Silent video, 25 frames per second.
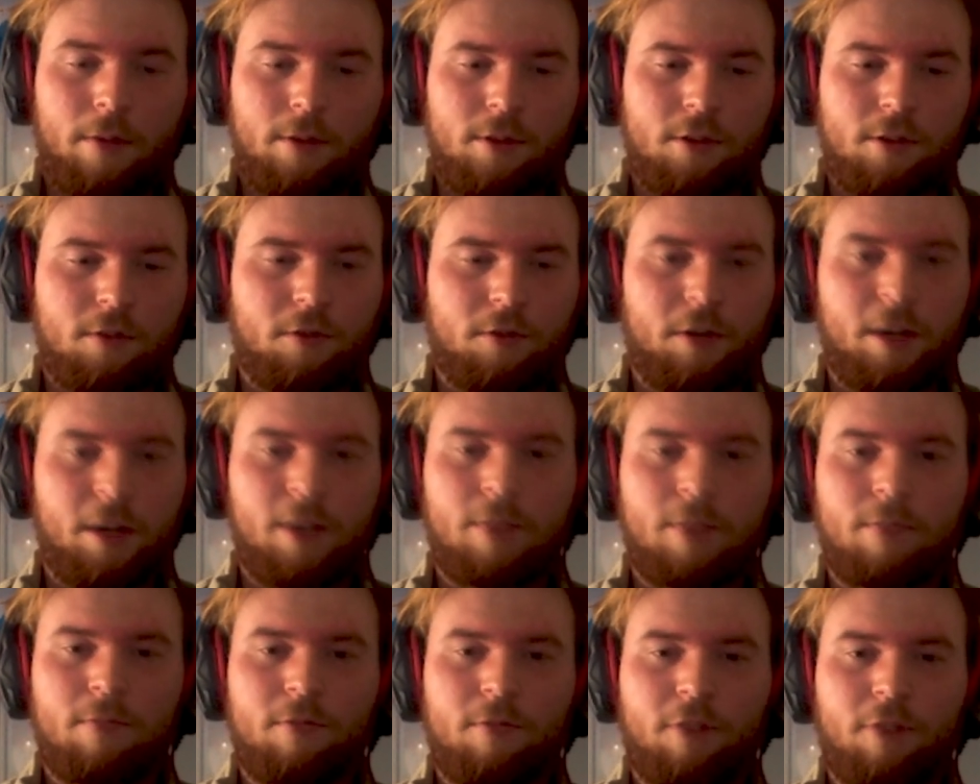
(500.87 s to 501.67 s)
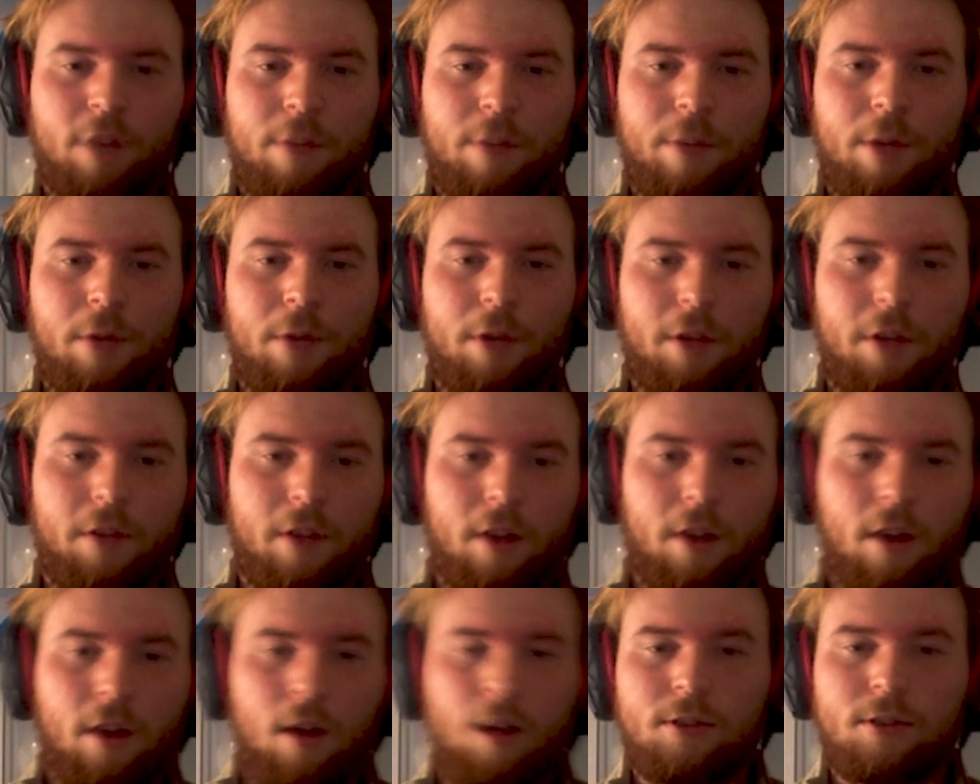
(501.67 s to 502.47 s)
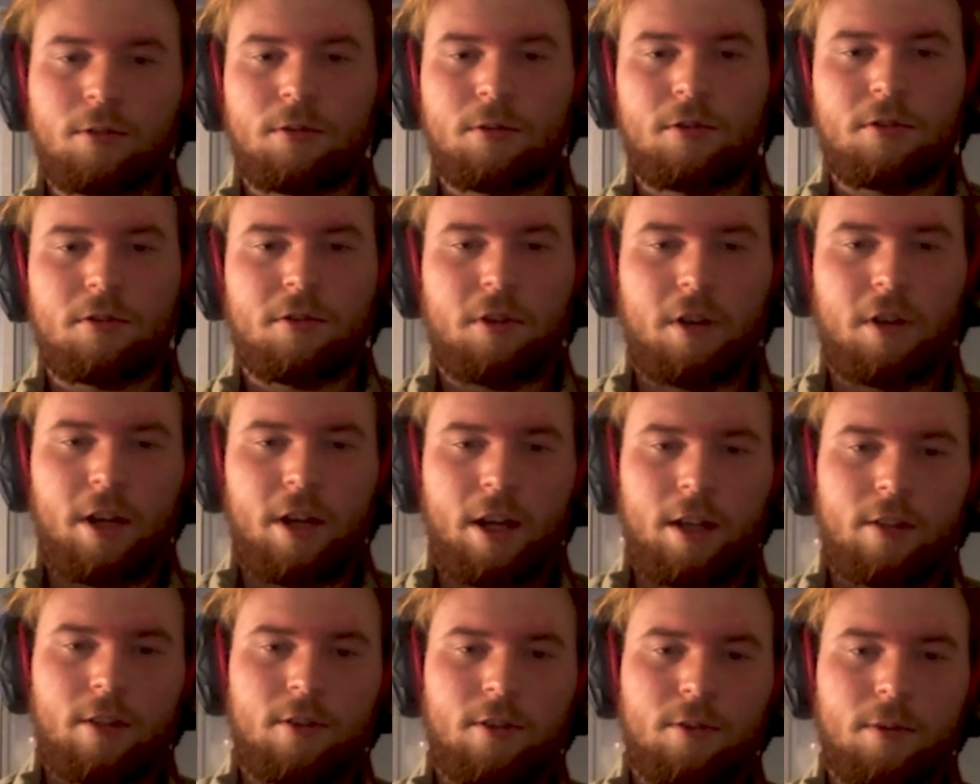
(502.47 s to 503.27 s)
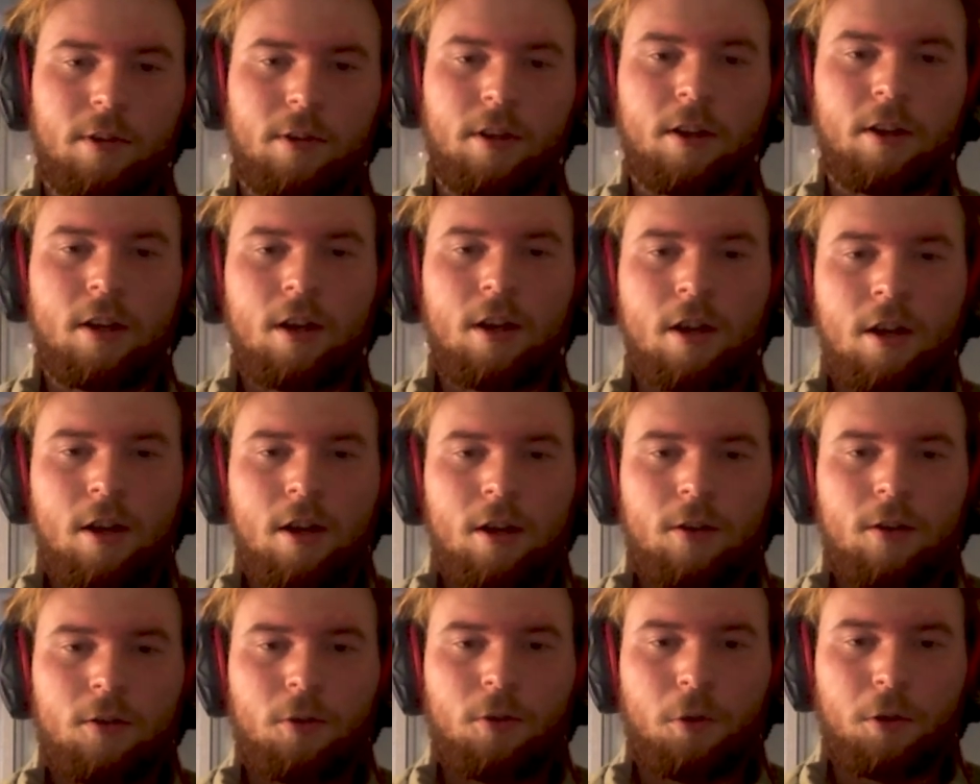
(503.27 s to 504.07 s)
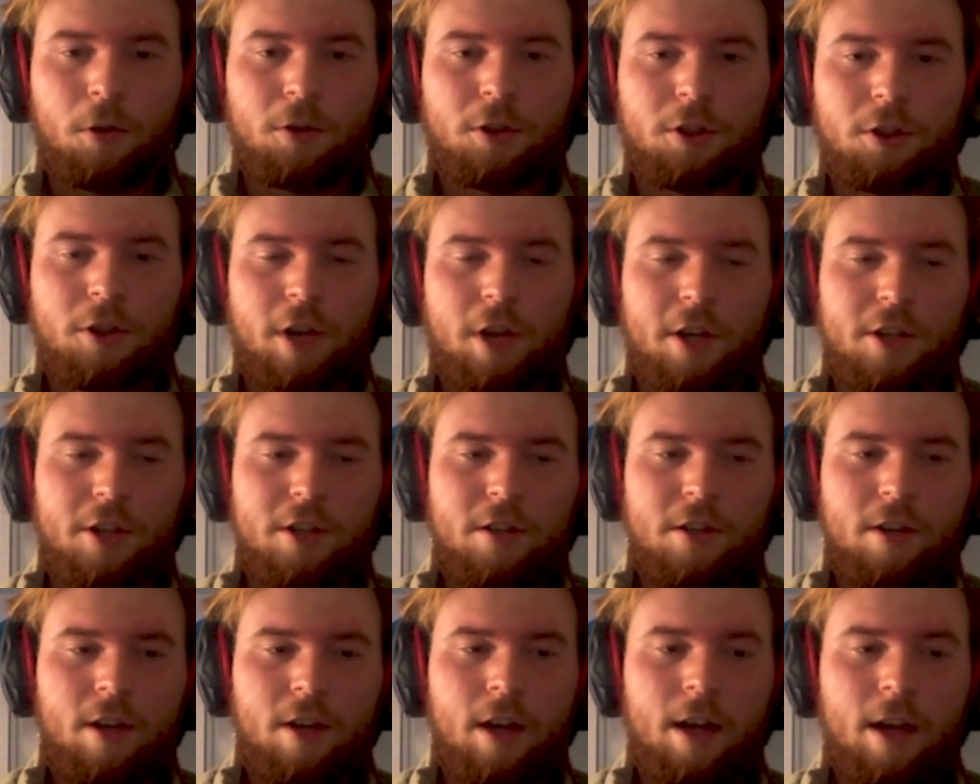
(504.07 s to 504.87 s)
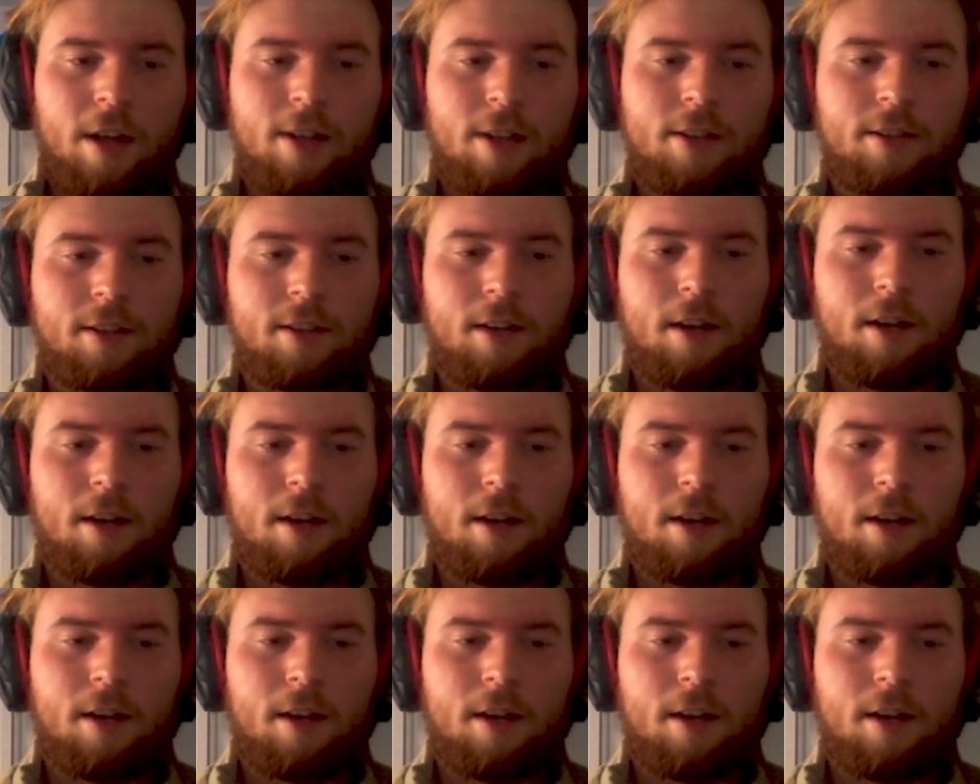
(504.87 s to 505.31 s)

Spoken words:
sort of rebuilding the castle to turn it into a tourist attraction, and